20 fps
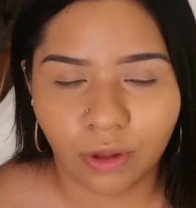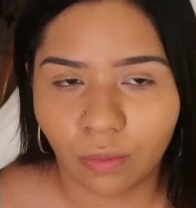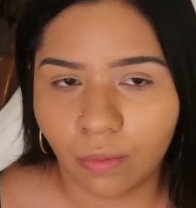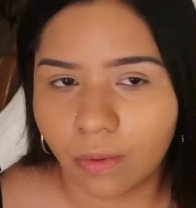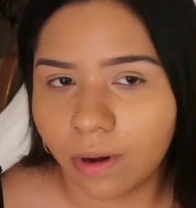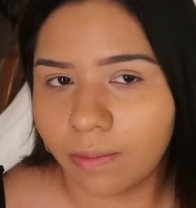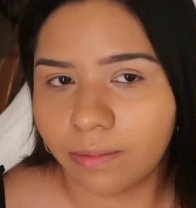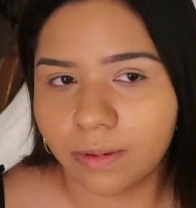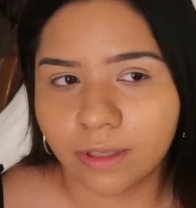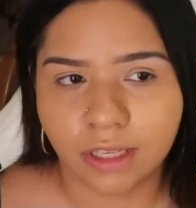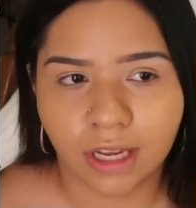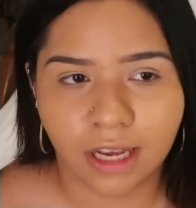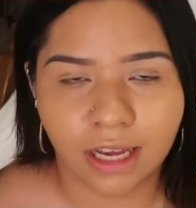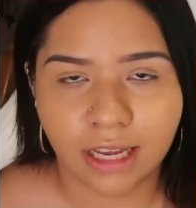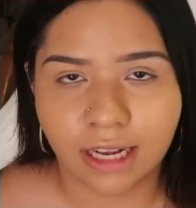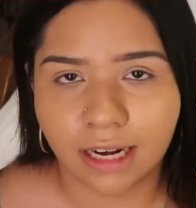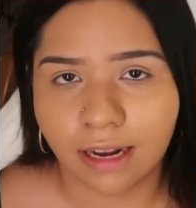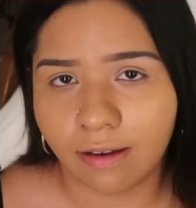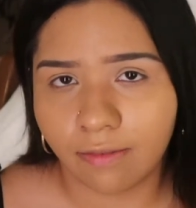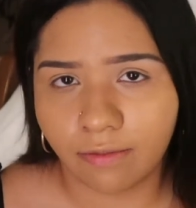the website,
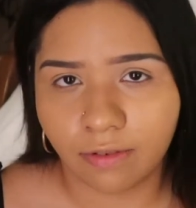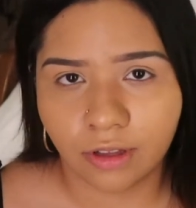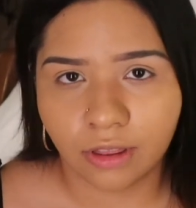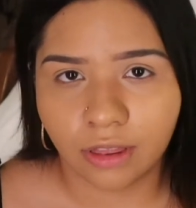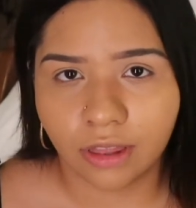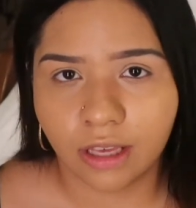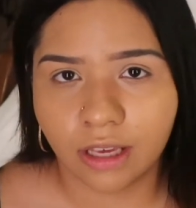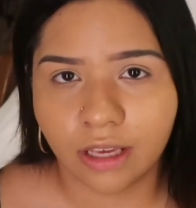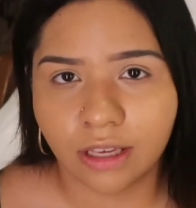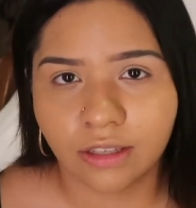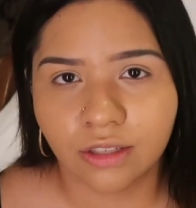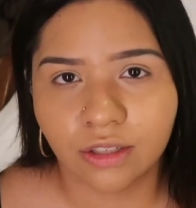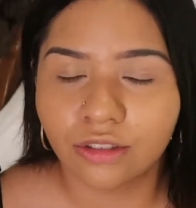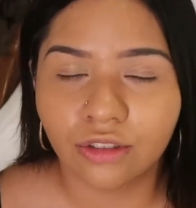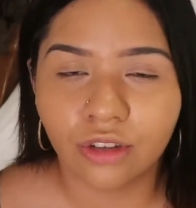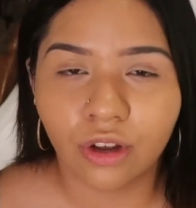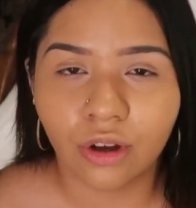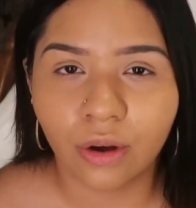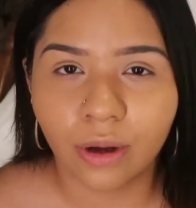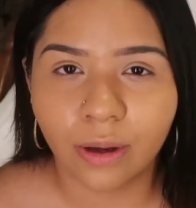and everything.
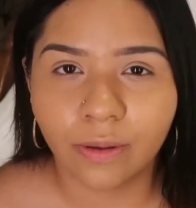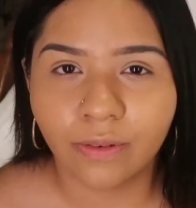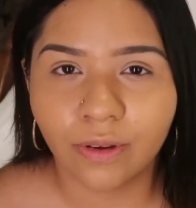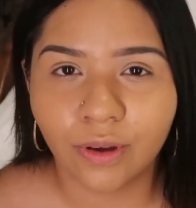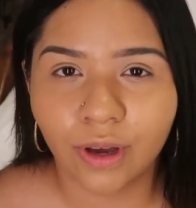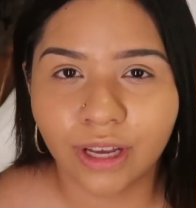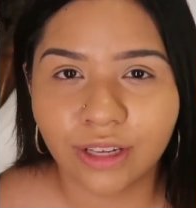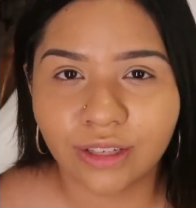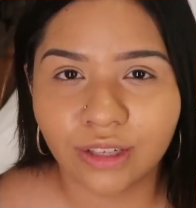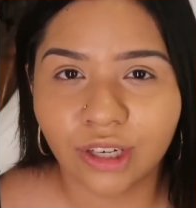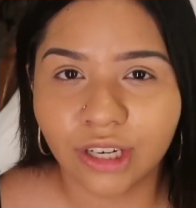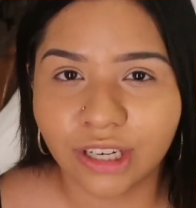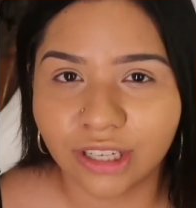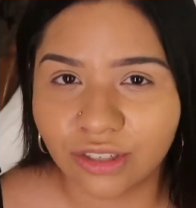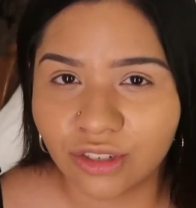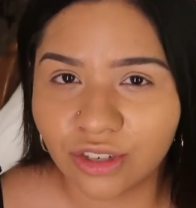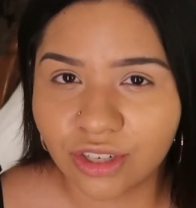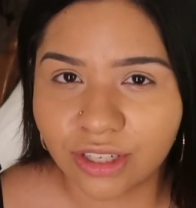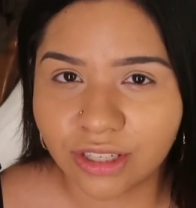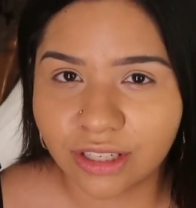So if you guys are
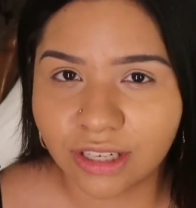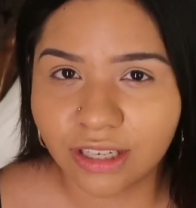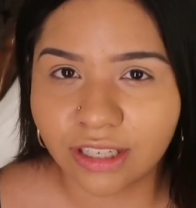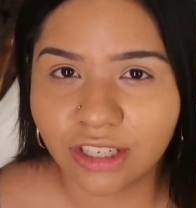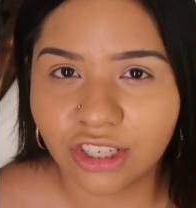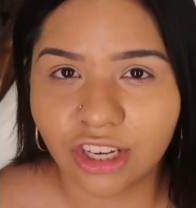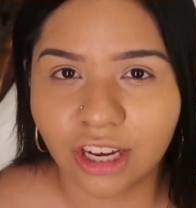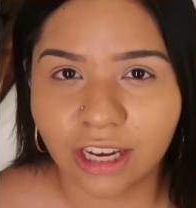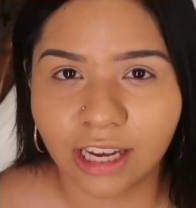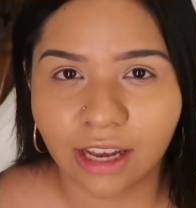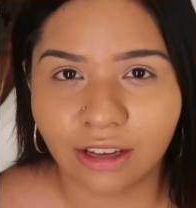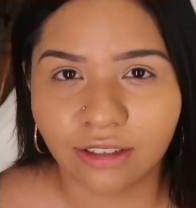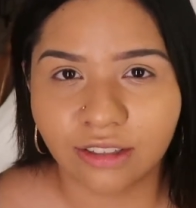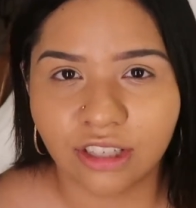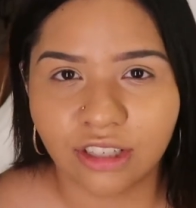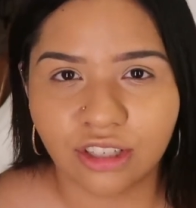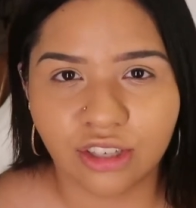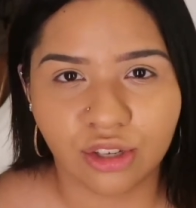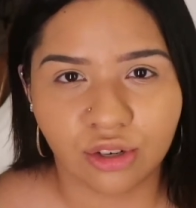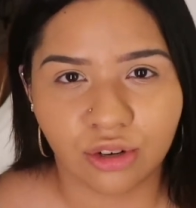interested, check out
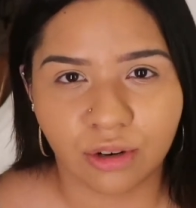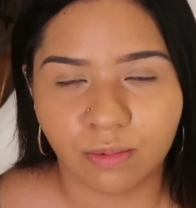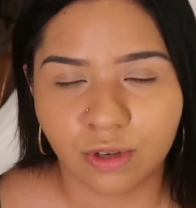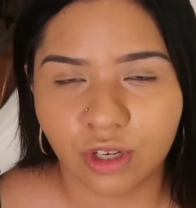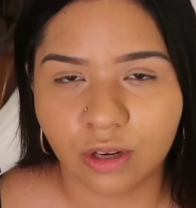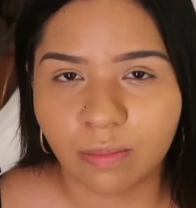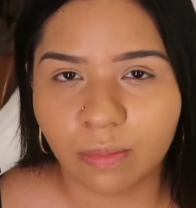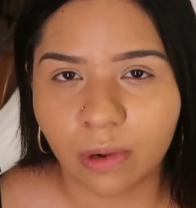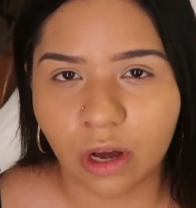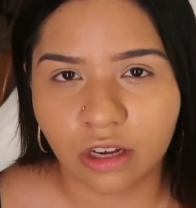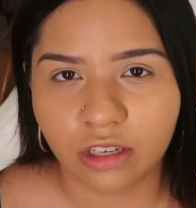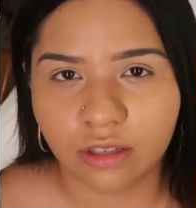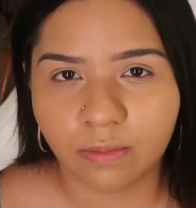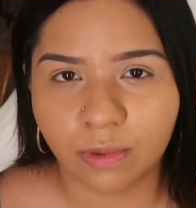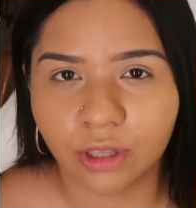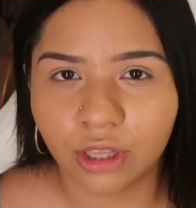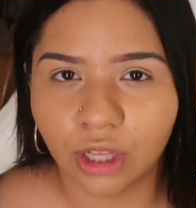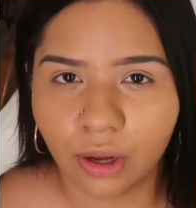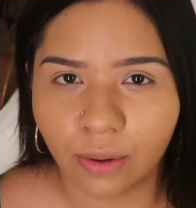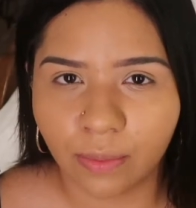the description box
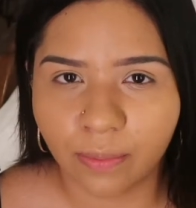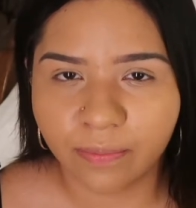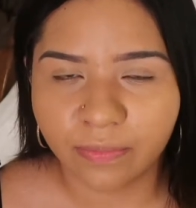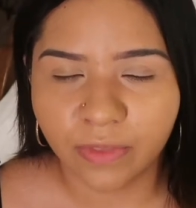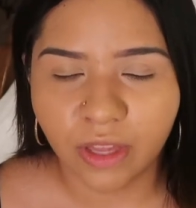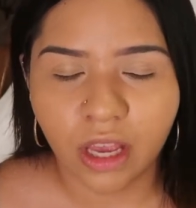below.